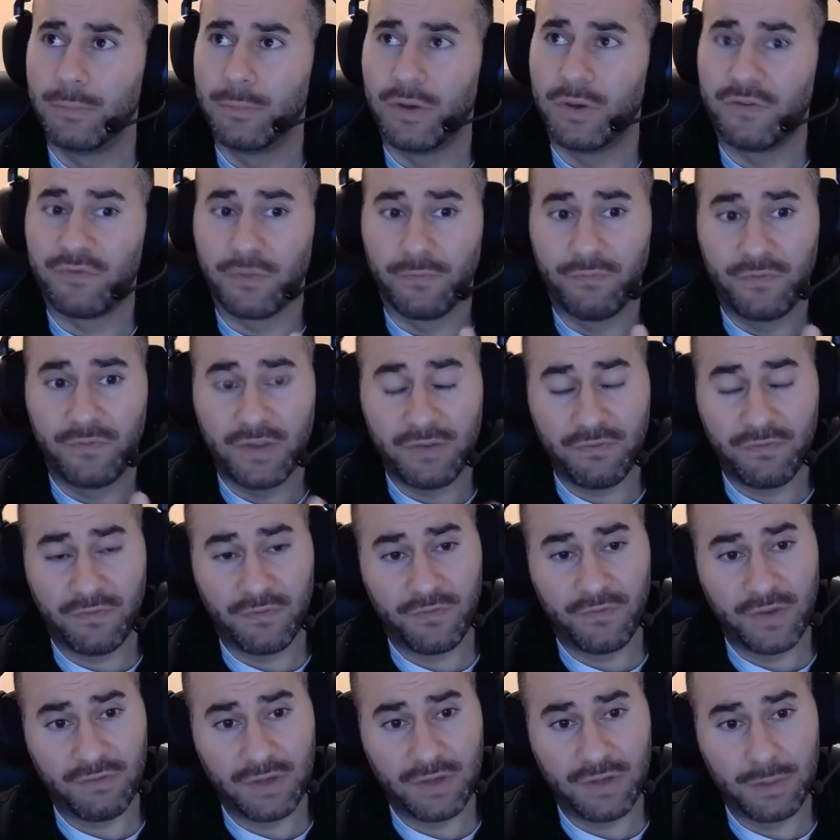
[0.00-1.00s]
But from
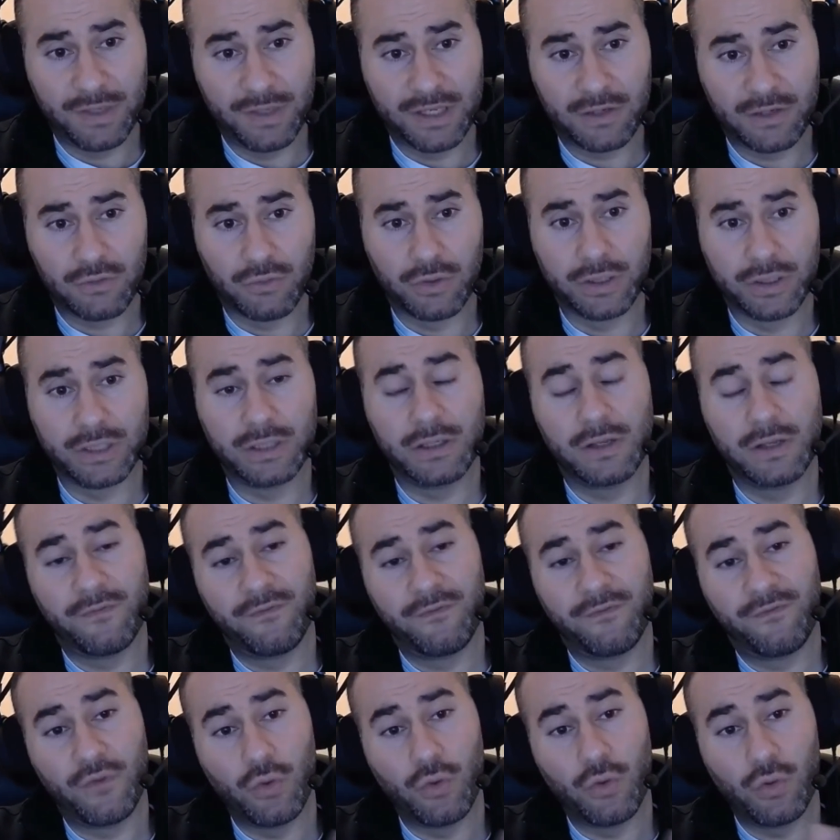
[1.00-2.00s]
50 Bitcoin,
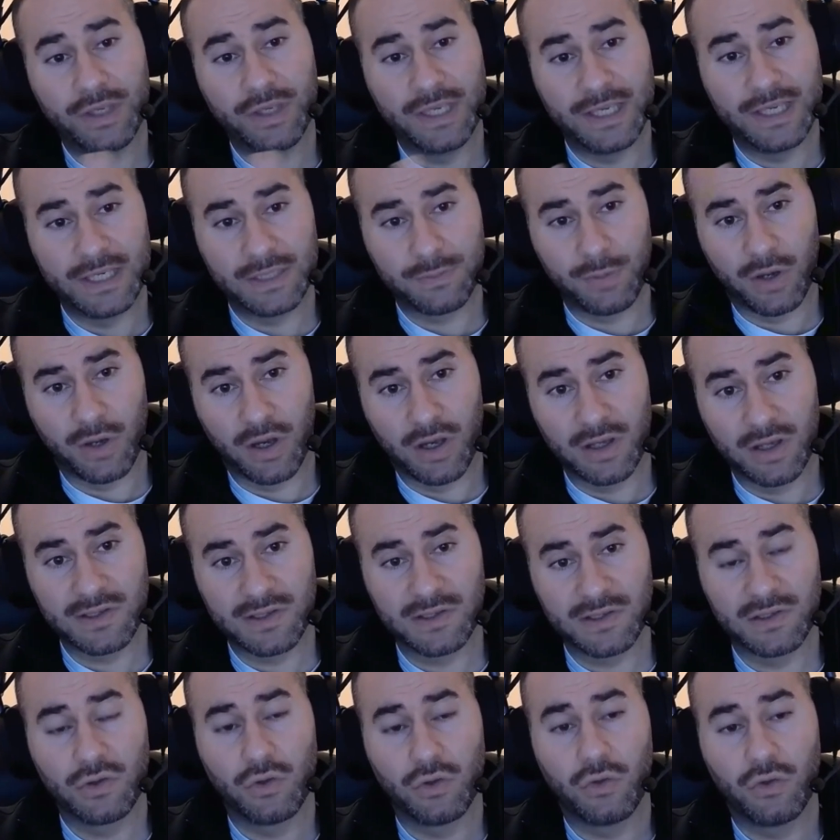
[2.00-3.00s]
4 years
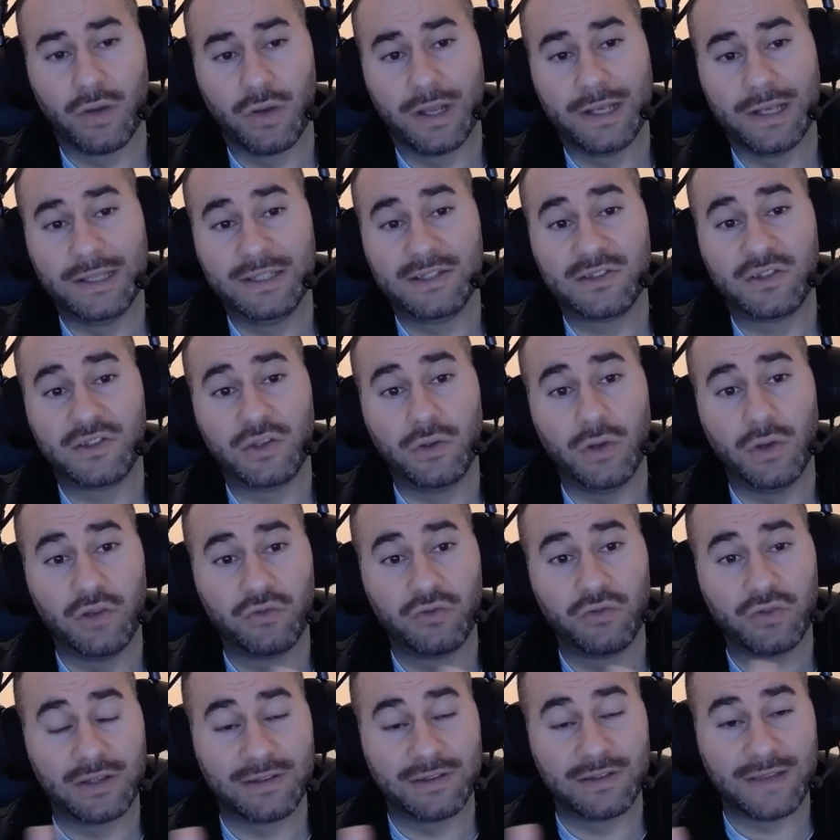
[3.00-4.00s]
pass, or at least
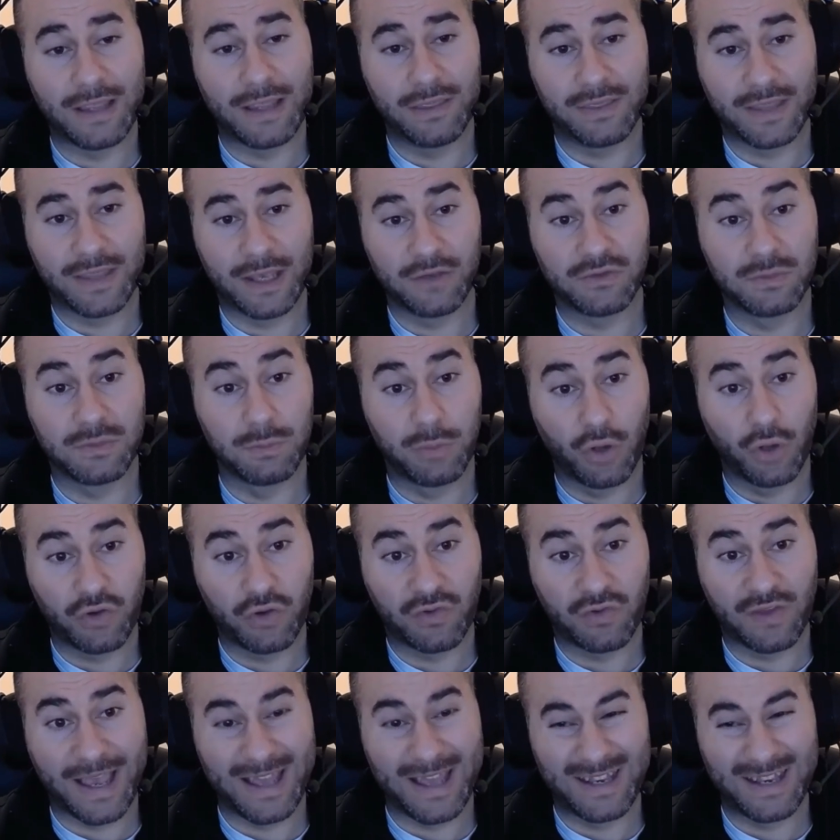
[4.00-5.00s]
210,000
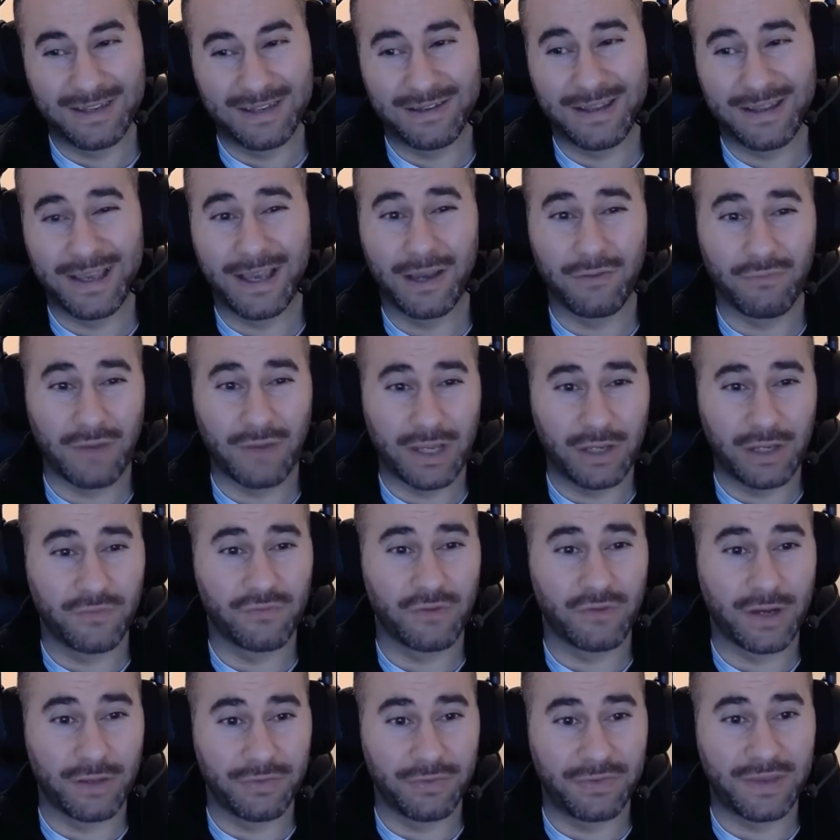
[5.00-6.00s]
blocks are added at a rate
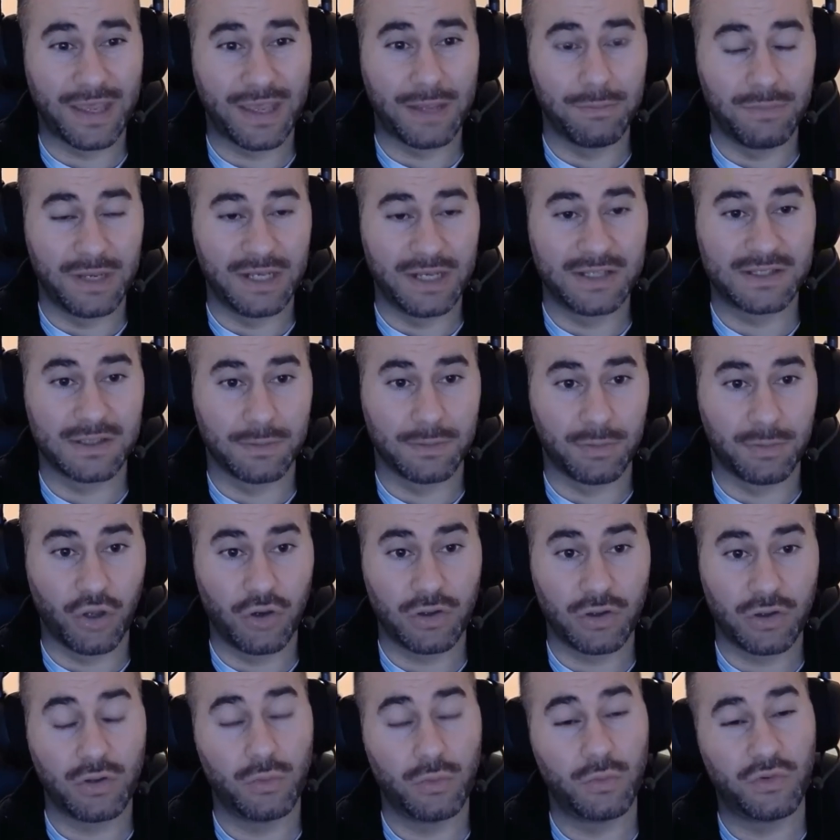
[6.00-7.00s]
of around 10 minutes a
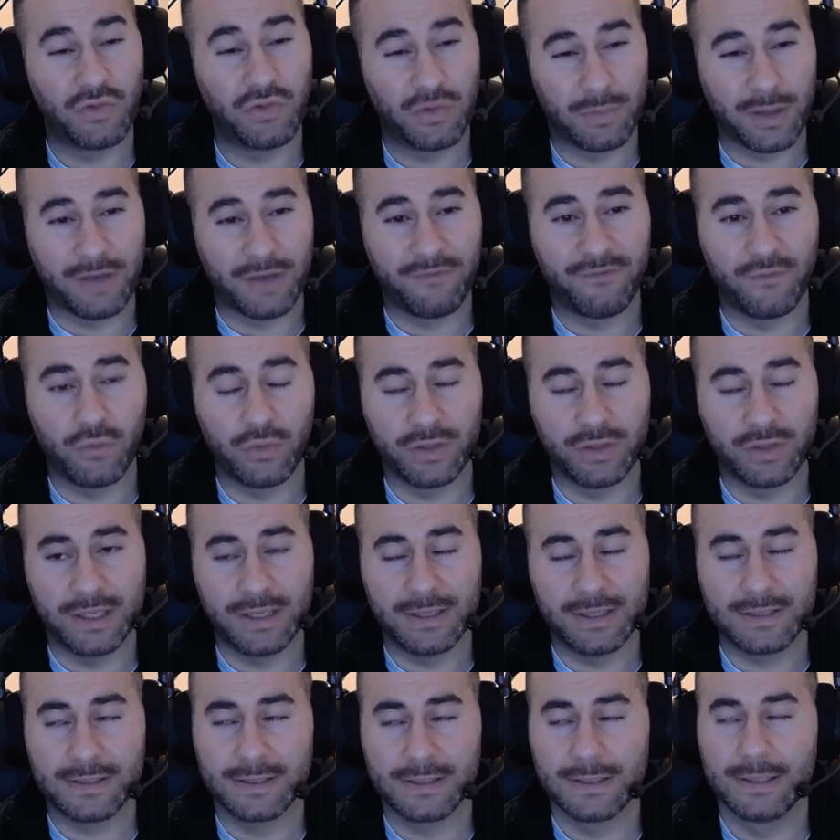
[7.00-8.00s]
block, which is about 4
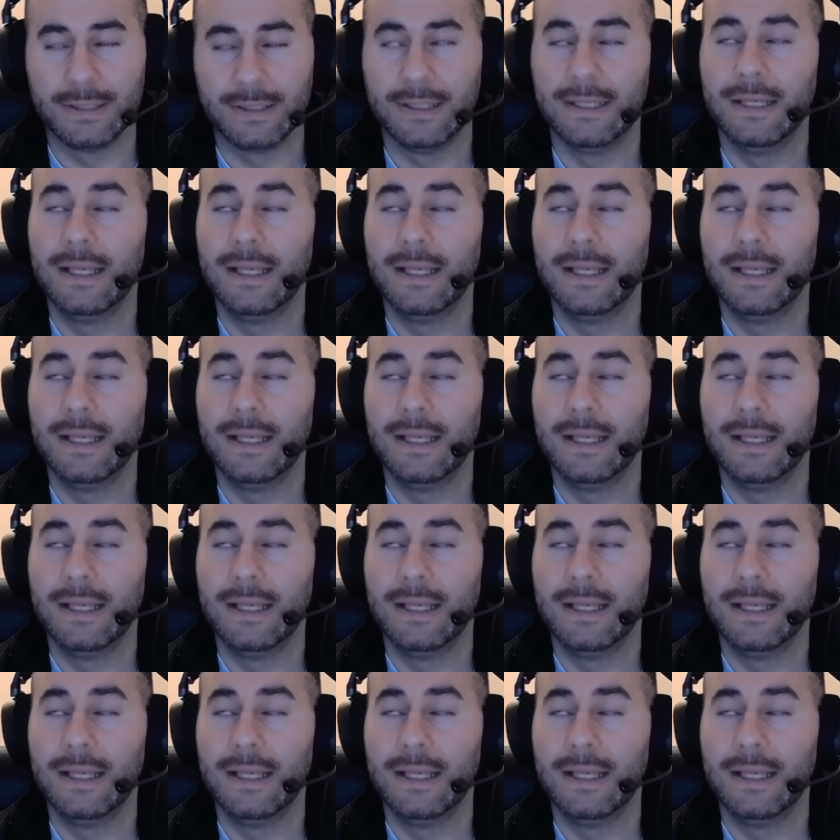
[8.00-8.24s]
years.